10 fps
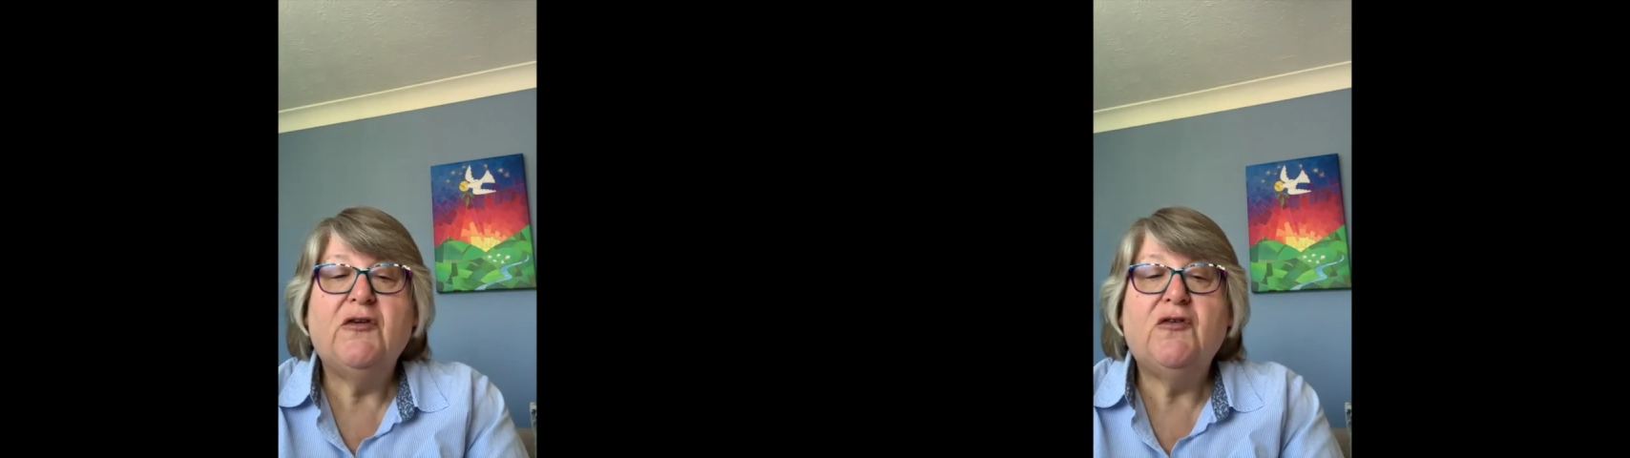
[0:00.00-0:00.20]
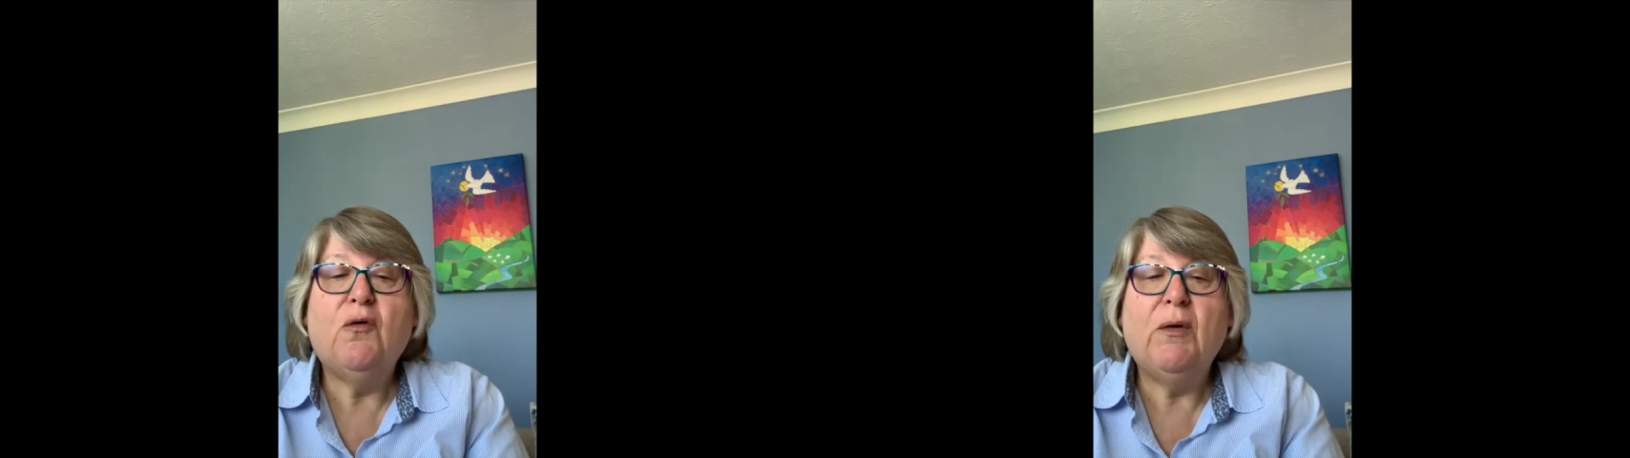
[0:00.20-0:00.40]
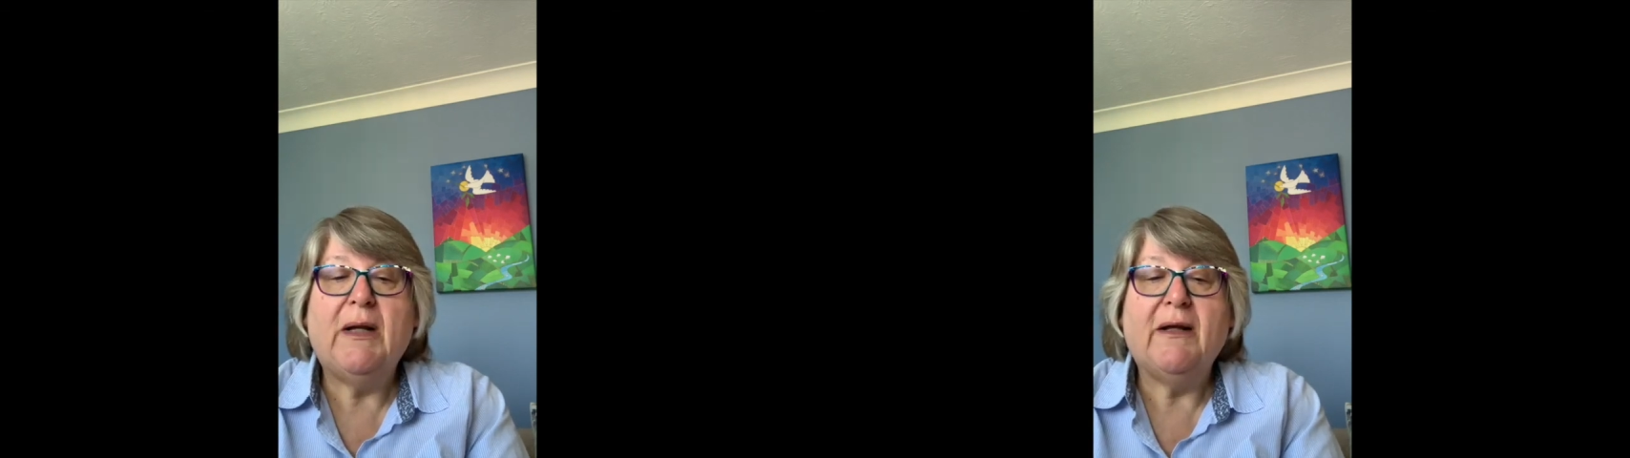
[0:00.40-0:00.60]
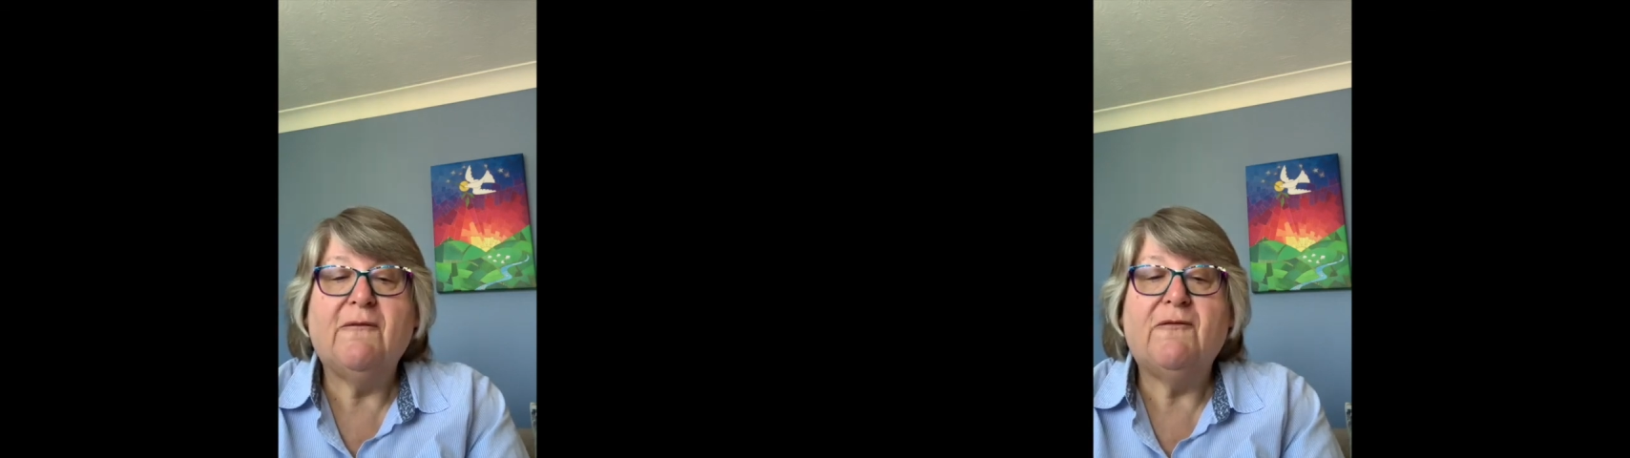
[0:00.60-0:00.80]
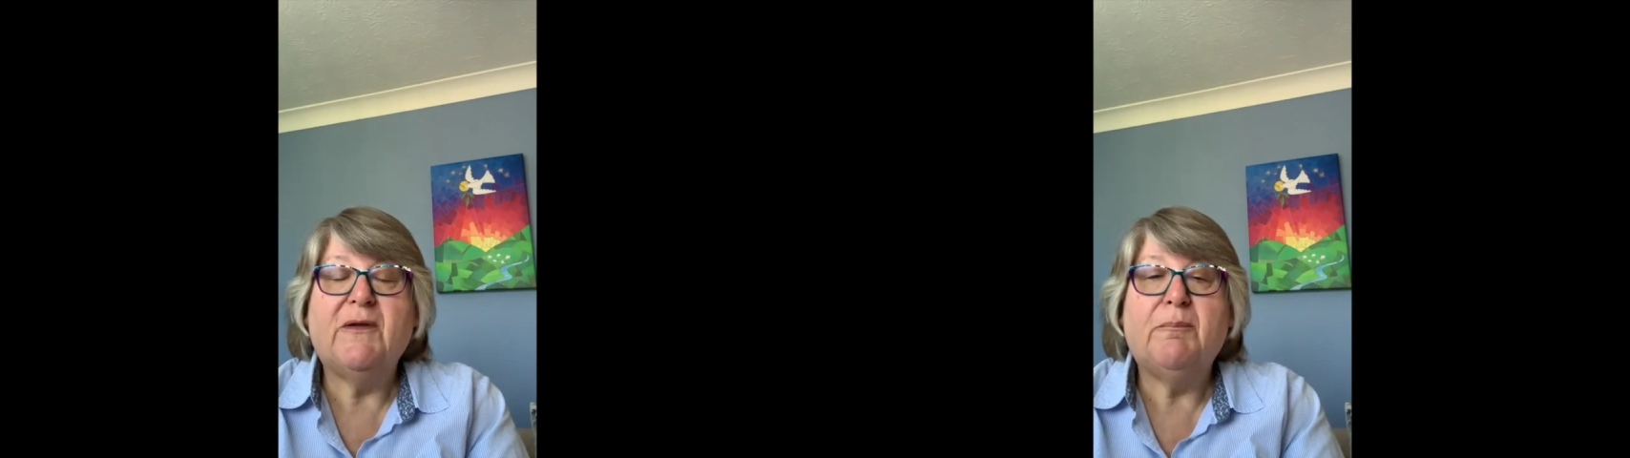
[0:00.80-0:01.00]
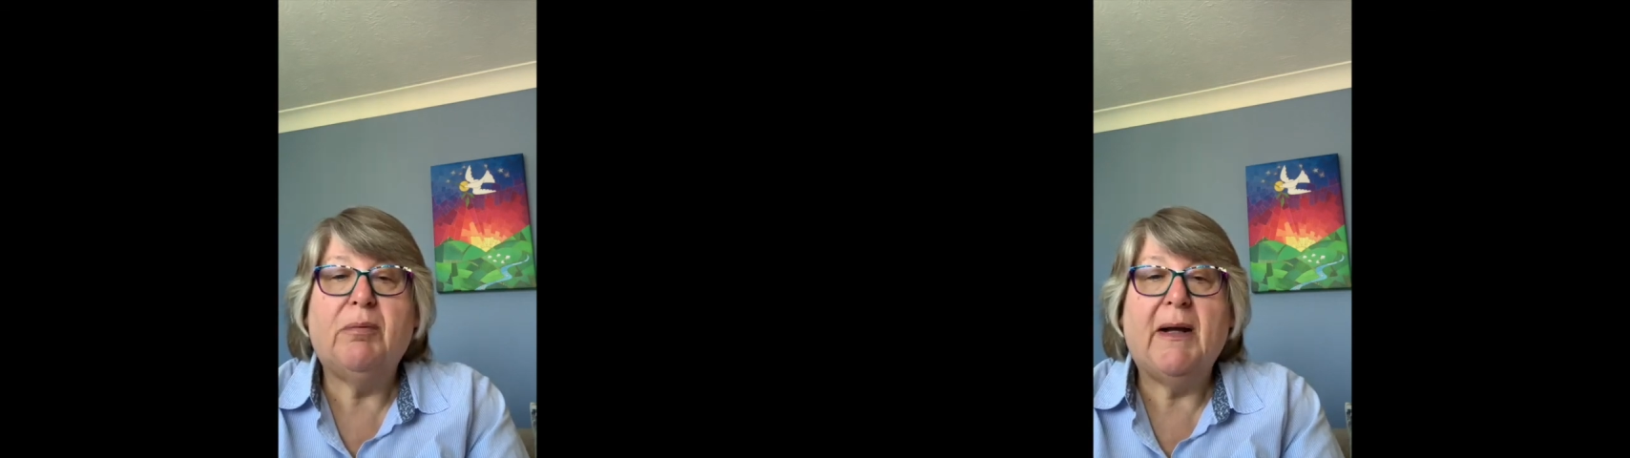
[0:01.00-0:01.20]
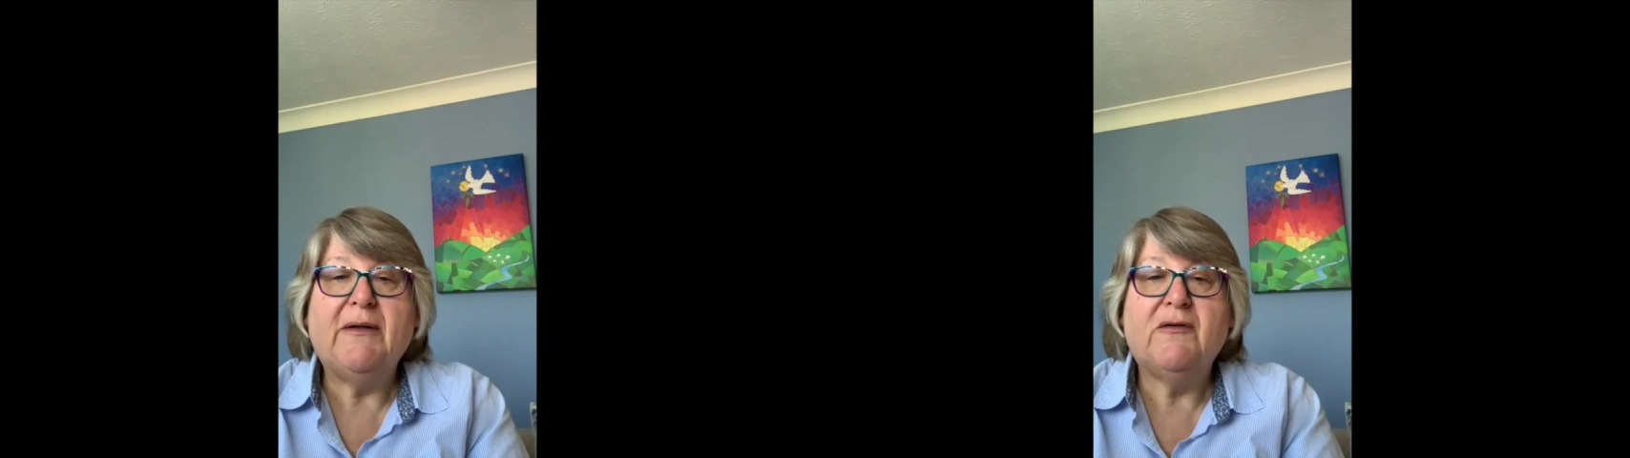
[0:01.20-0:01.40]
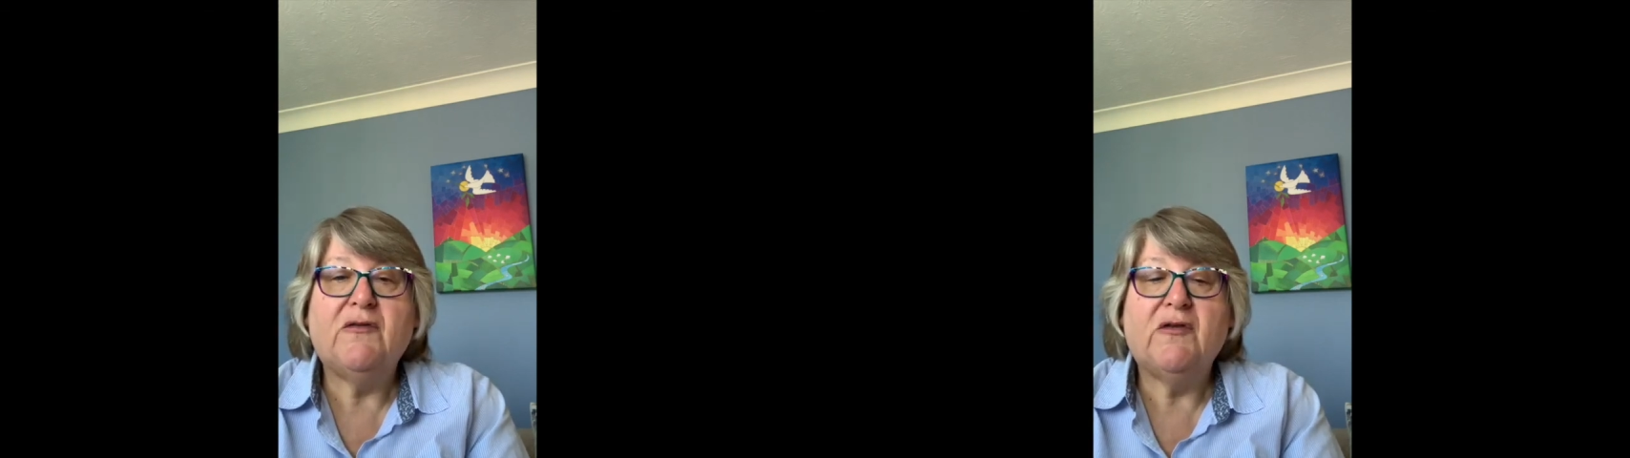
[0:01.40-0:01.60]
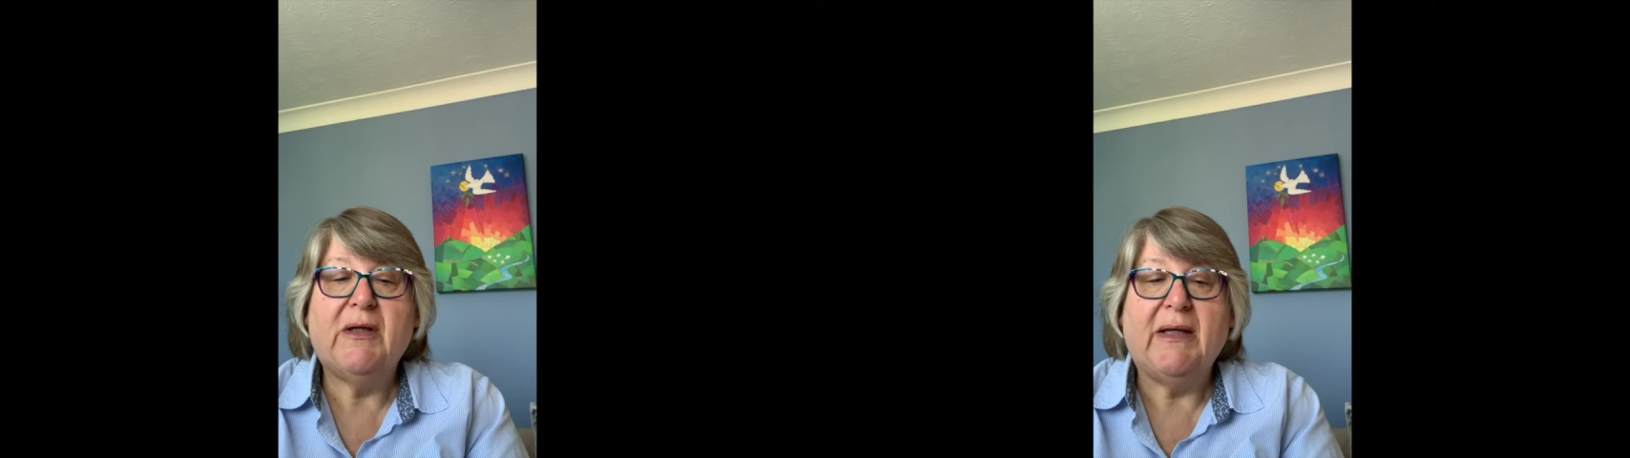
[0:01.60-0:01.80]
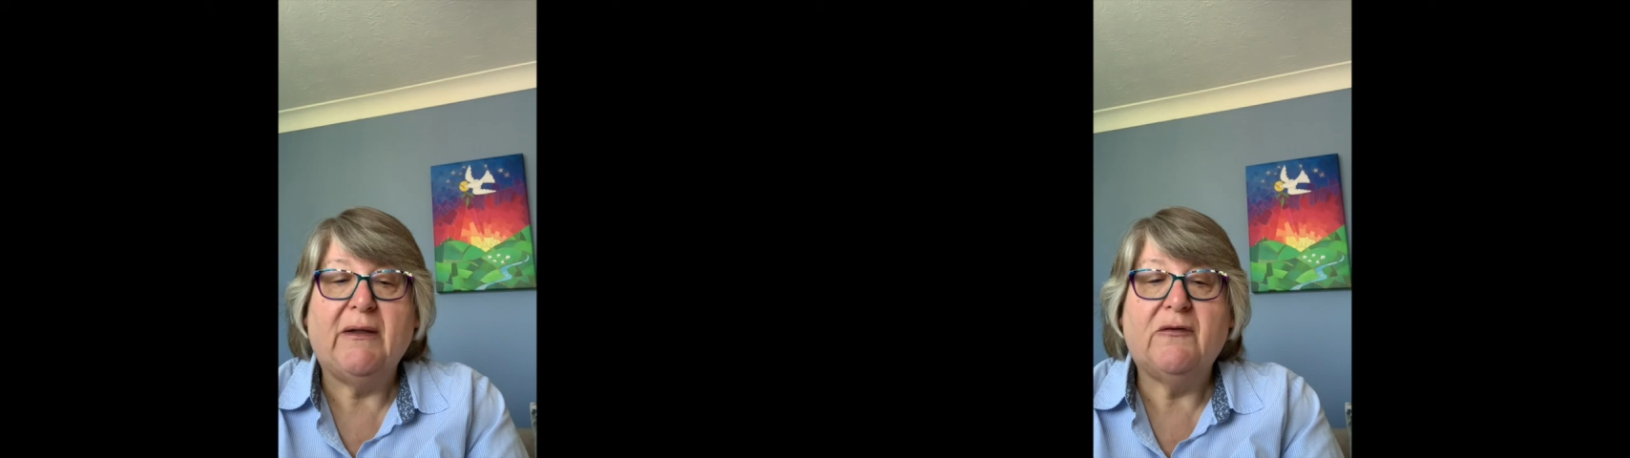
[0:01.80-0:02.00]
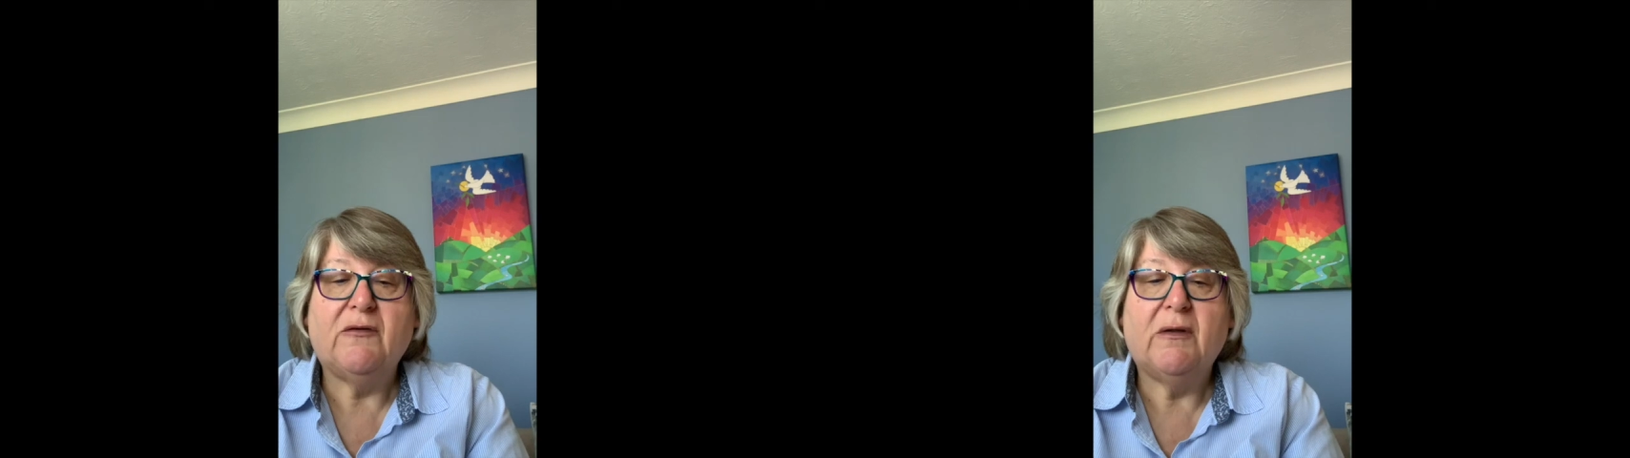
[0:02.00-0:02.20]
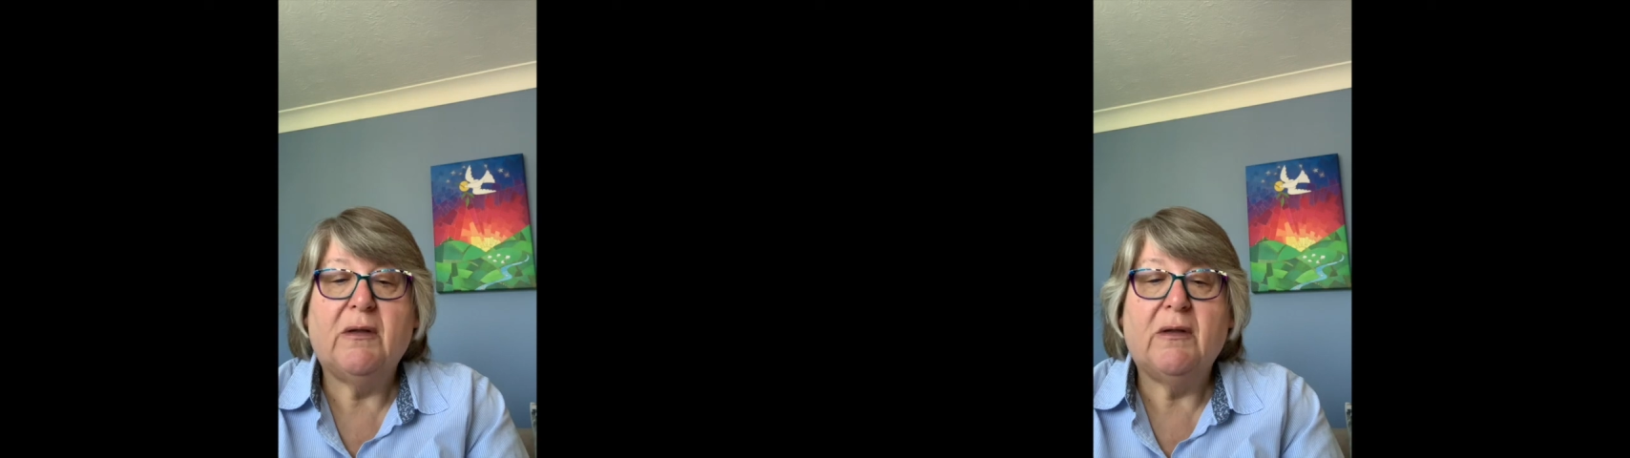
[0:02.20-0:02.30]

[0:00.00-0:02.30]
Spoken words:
toiling for the bread to eat.